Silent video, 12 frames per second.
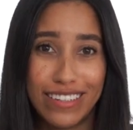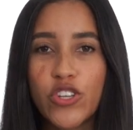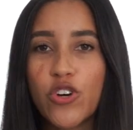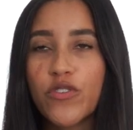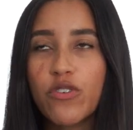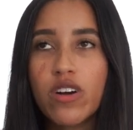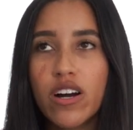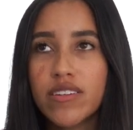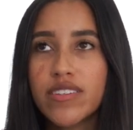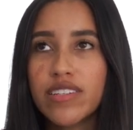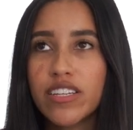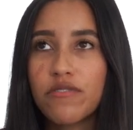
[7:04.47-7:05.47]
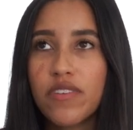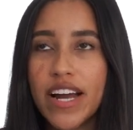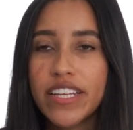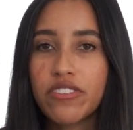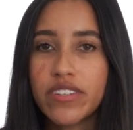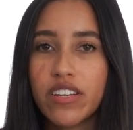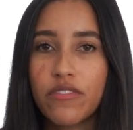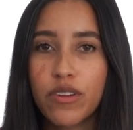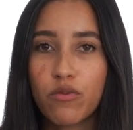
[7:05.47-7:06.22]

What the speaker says: So if you constantly find yourself in